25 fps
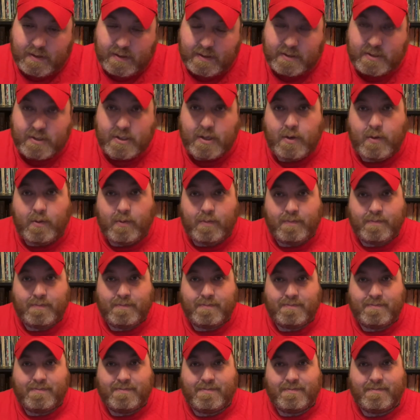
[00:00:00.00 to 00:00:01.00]
So,
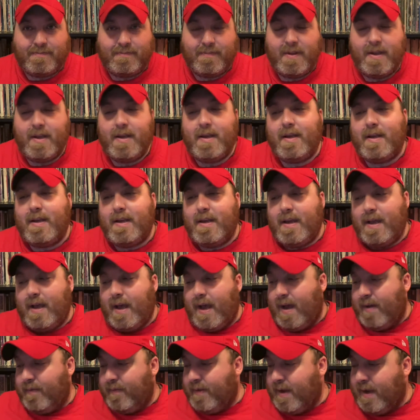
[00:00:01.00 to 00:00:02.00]

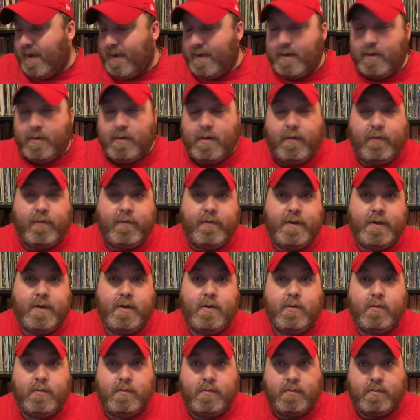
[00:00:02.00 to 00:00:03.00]
I've got here a
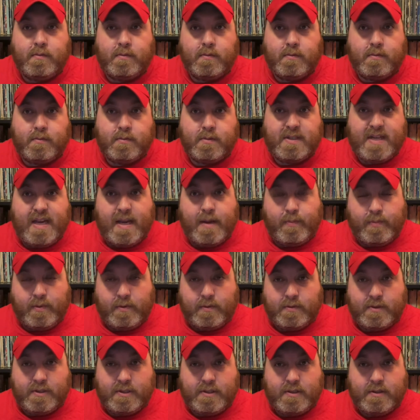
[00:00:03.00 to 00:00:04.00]
few
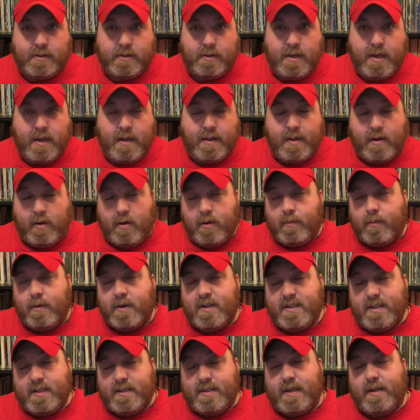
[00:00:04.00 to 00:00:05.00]
samples uh, that
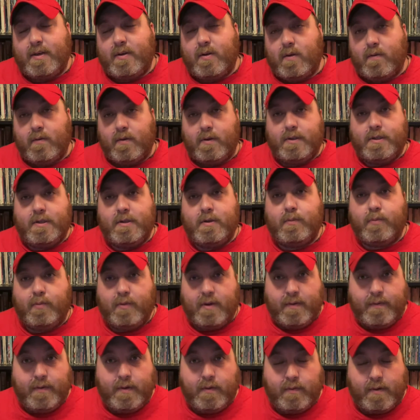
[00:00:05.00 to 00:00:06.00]
Homeworx had sent over to
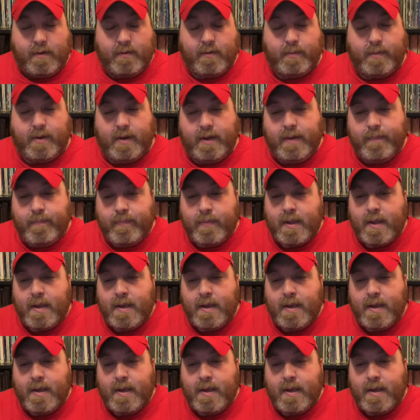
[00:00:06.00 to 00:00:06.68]
preview for everybody.